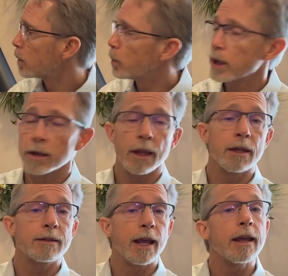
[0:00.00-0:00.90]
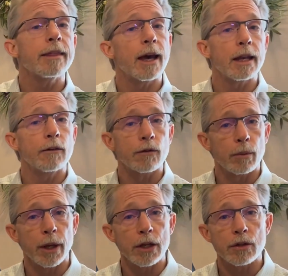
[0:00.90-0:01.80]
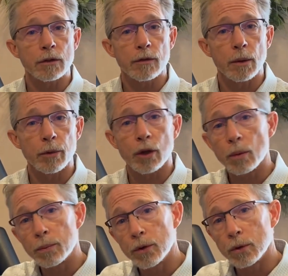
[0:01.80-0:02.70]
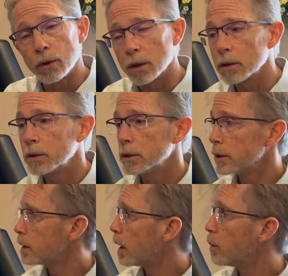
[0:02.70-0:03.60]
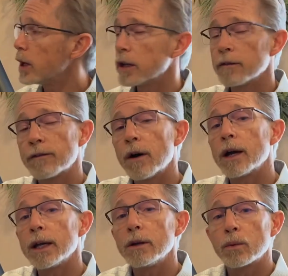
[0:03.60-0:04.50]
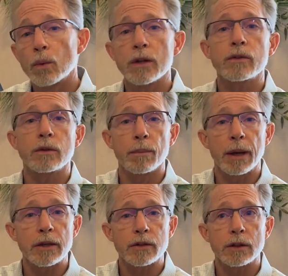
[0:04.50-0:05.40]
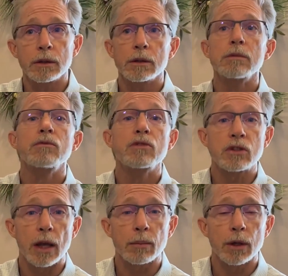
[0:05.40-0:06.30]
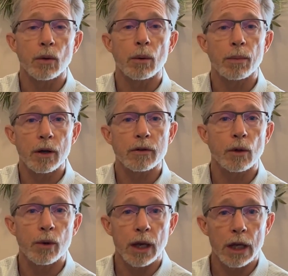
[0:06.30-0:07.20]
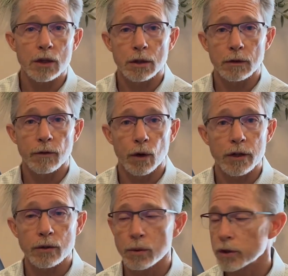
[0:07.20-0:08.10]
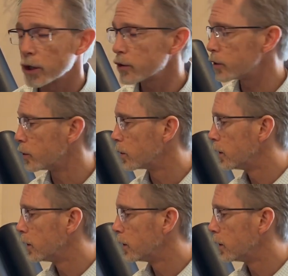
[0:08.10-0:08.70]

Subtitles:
We can then take that information from the computer, and we can find what's the best segment or best location for us to adjust you.